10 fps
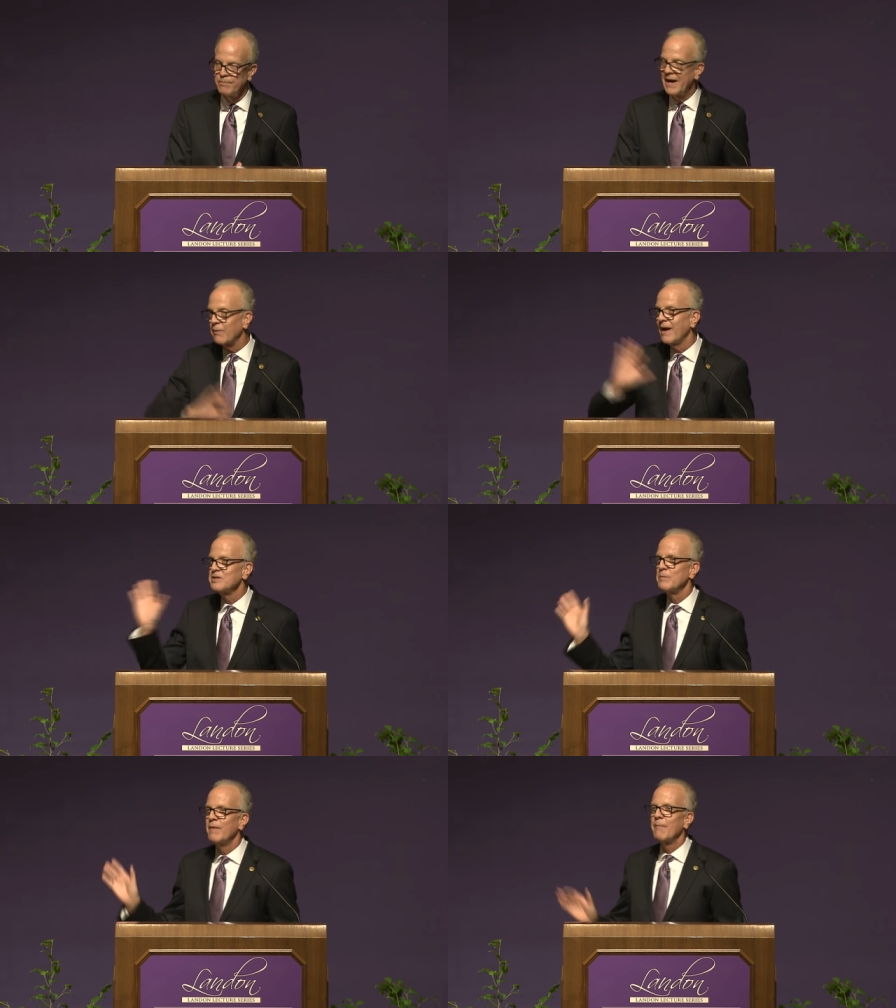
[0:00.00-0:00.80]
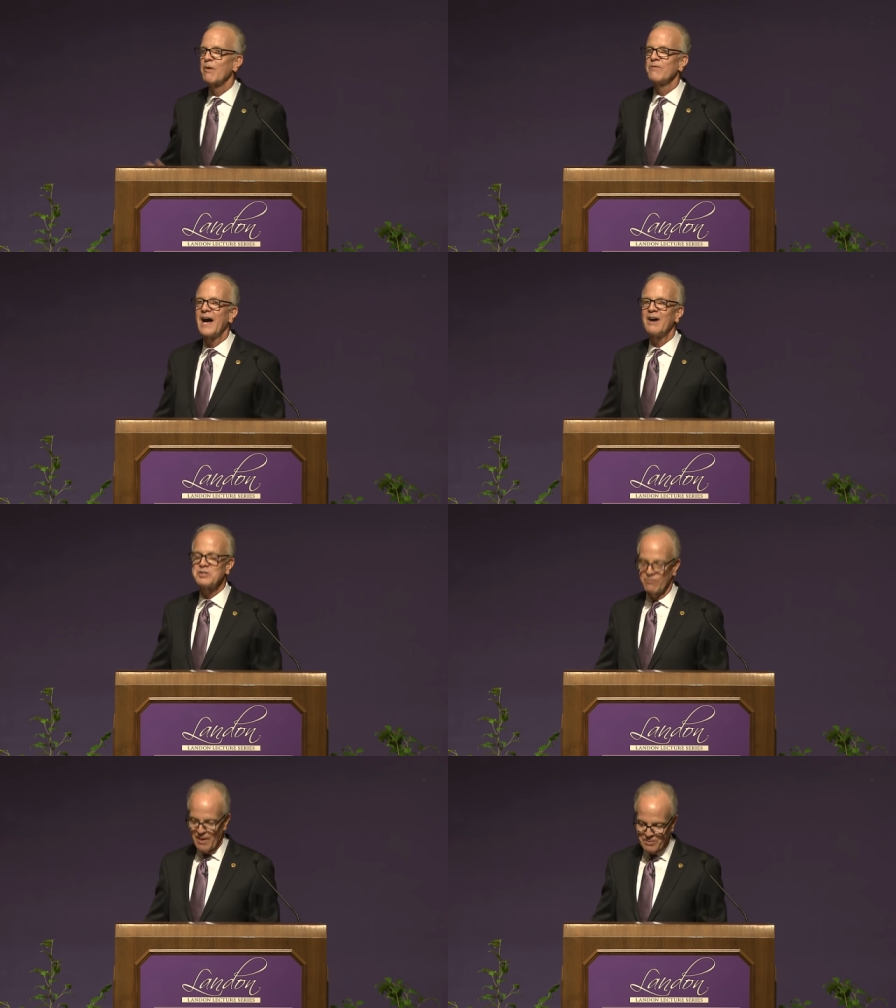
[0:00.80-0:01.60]
Back when I was a member of the
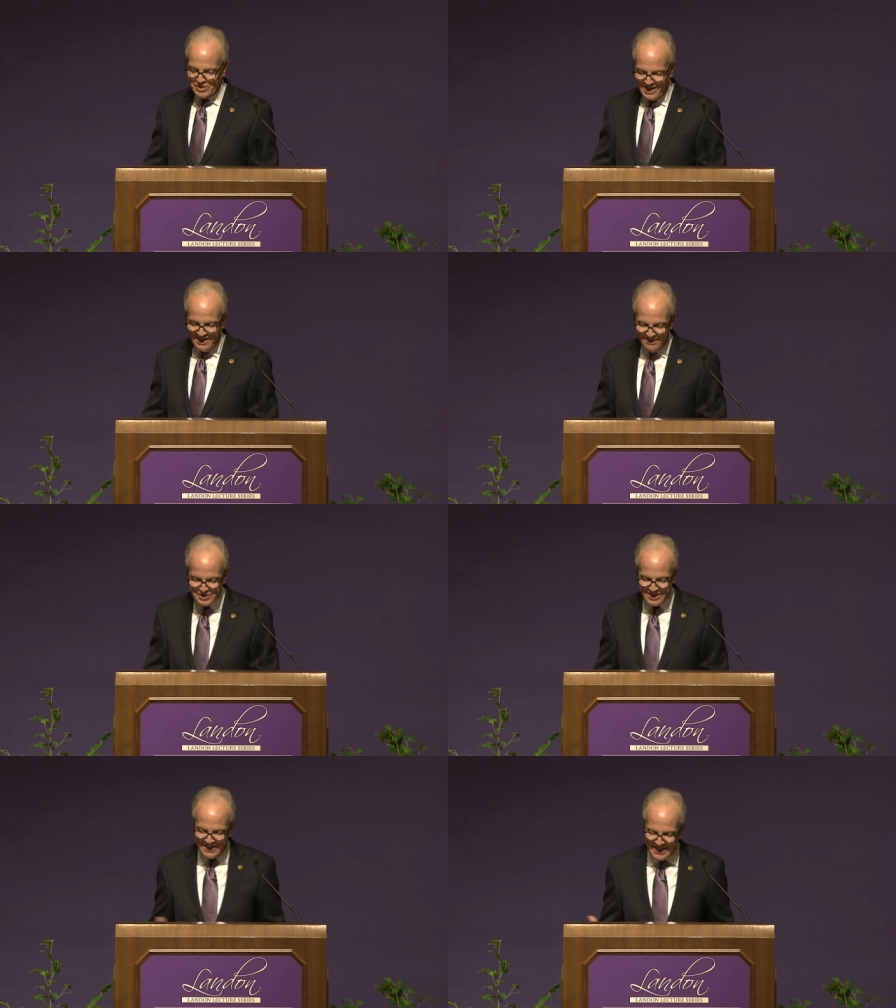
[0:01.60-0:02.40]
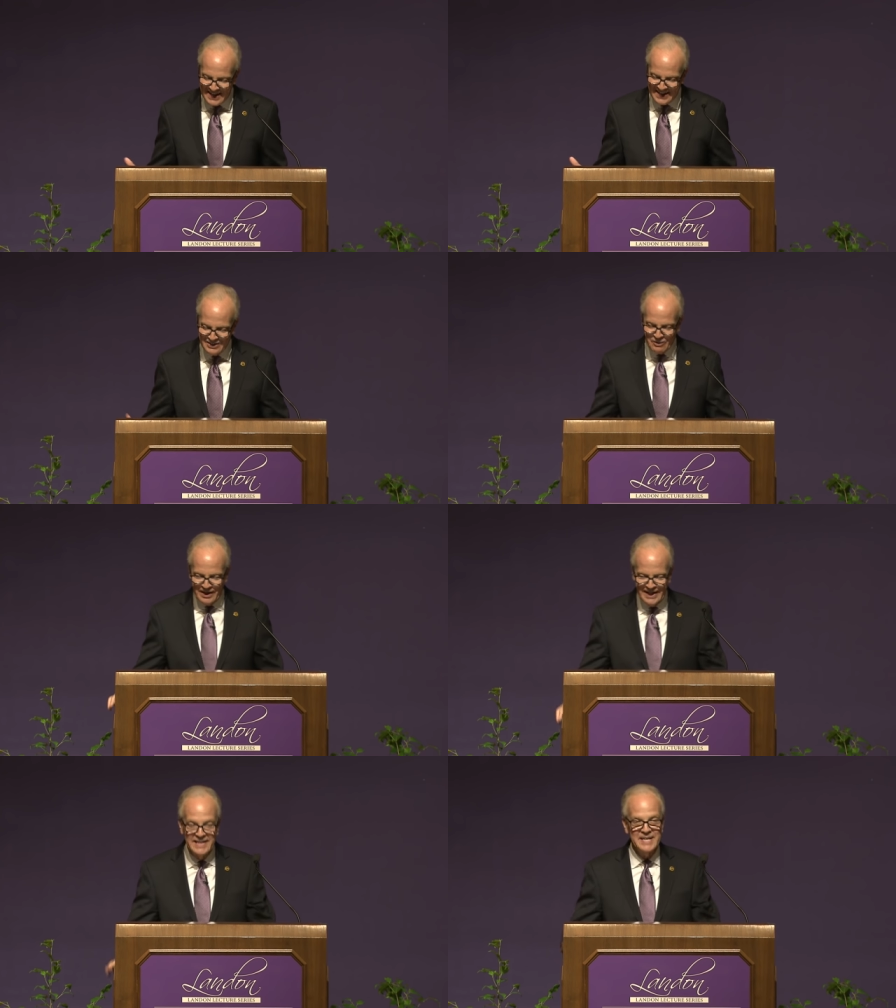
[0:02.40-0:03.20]
House of Representatives,
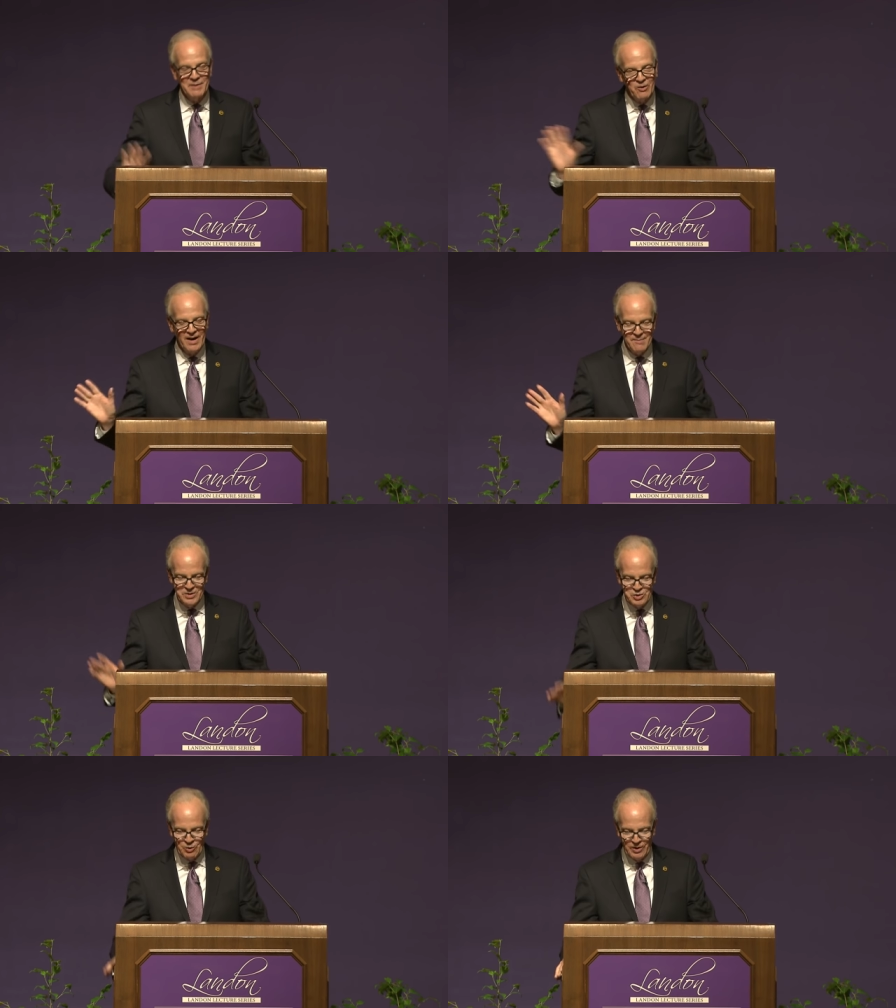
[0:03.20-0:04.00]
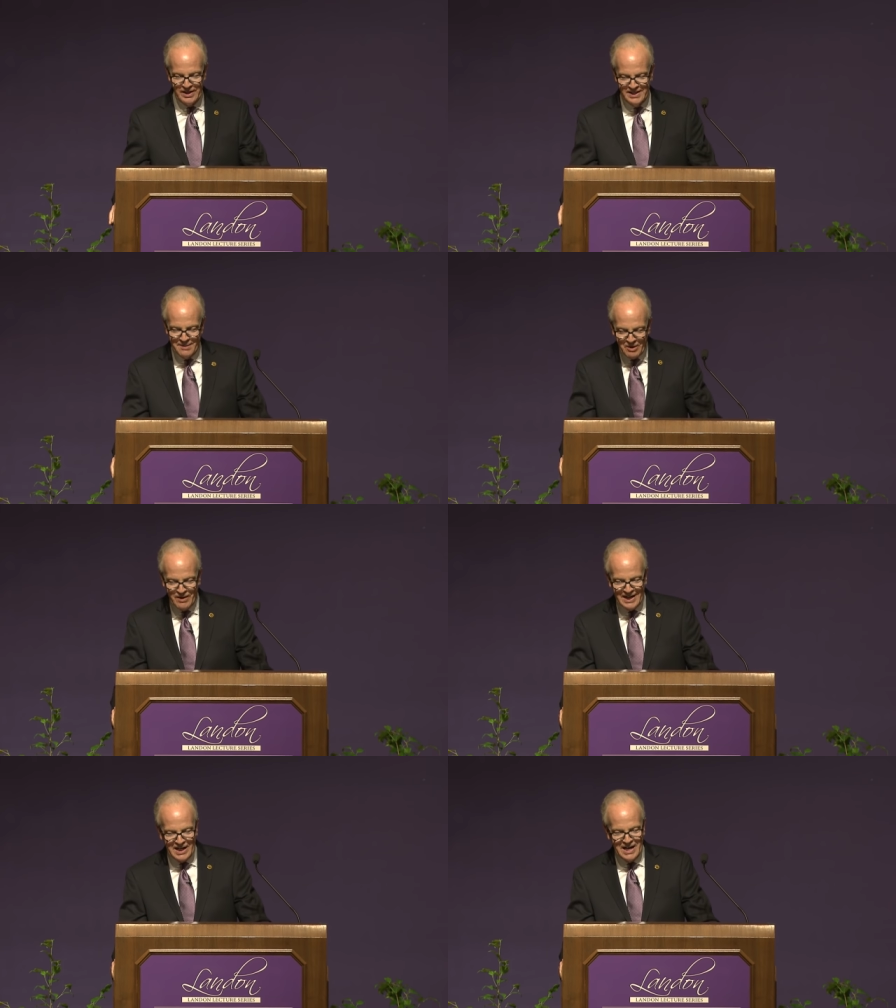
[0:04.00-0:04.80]
during a Democrat majority, a
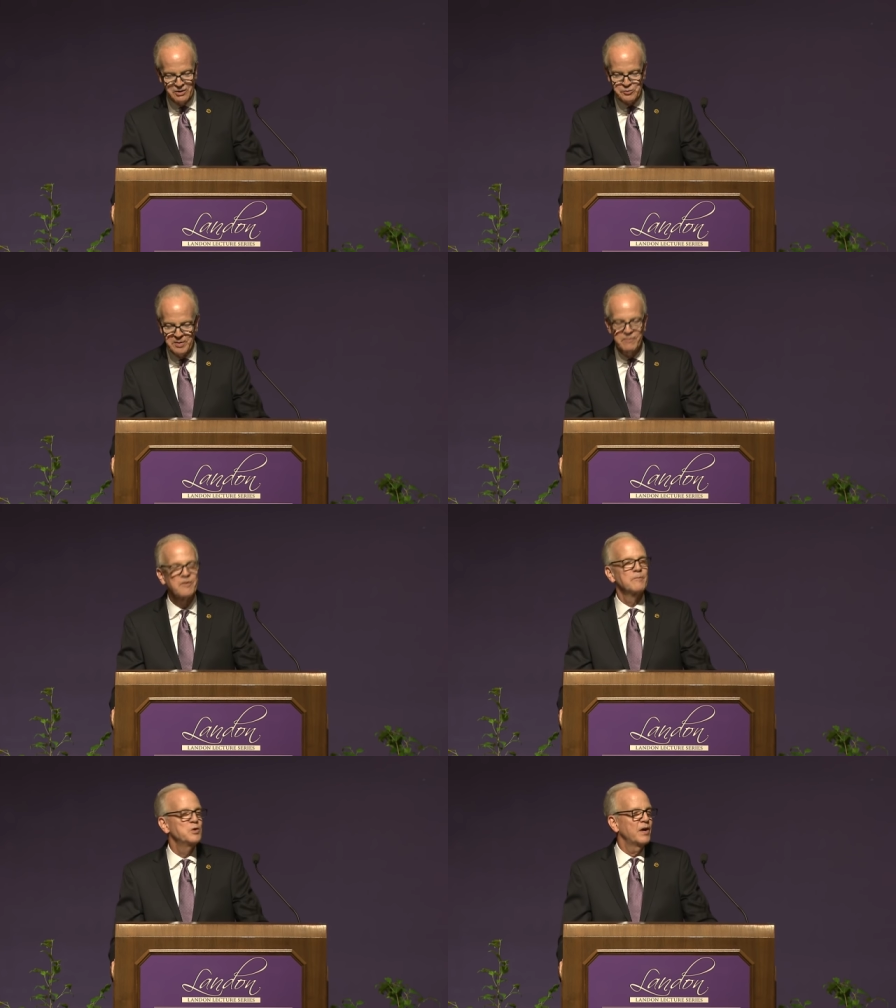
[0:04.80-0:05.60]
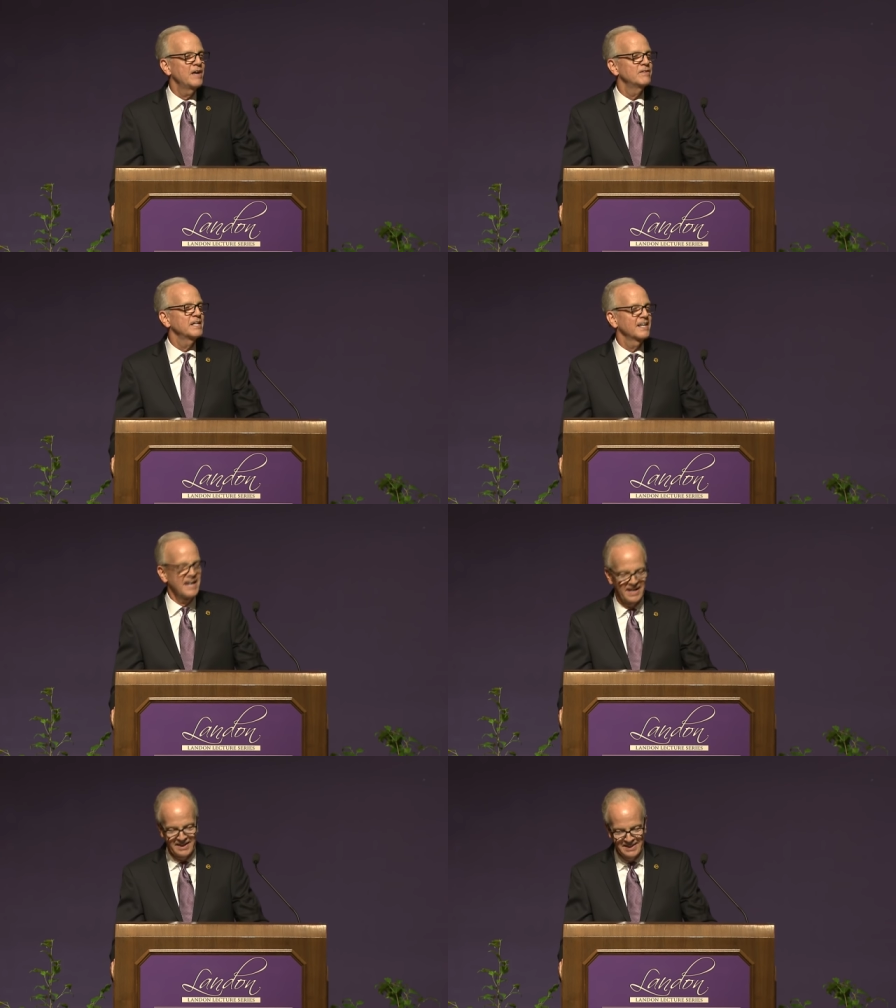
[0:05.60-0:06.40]
Democrat congressman from New Haven,
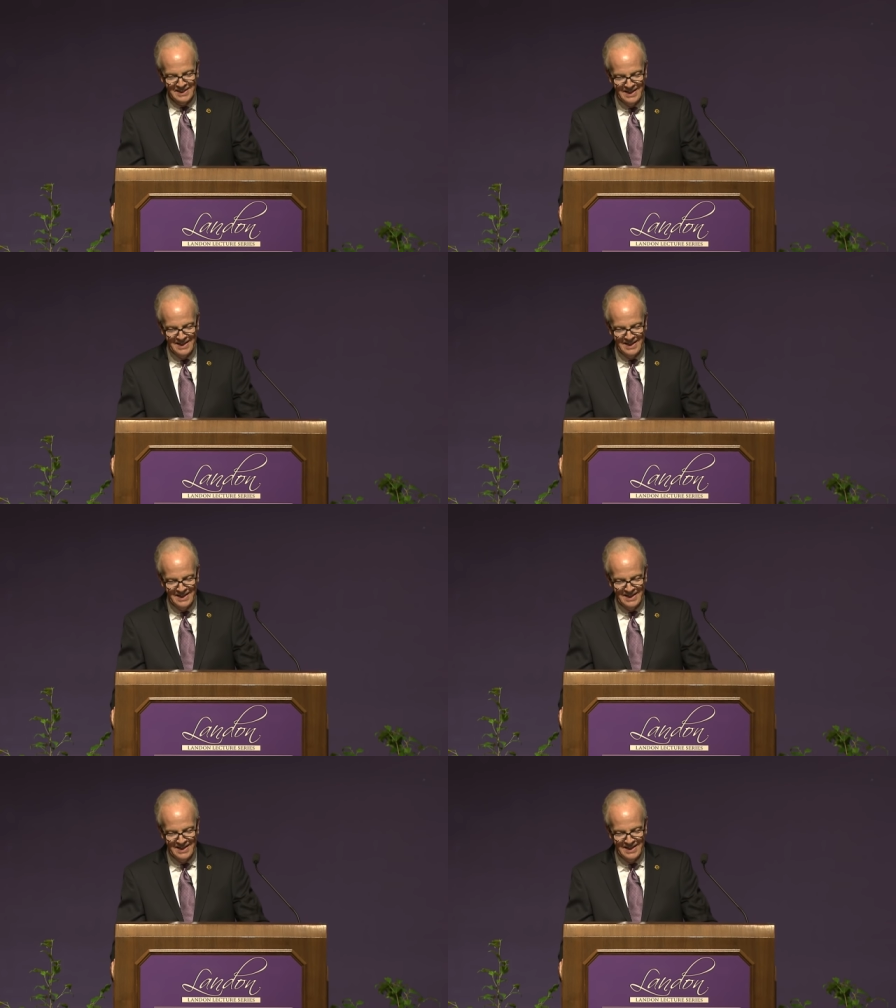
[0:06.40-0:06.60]
Connecticut,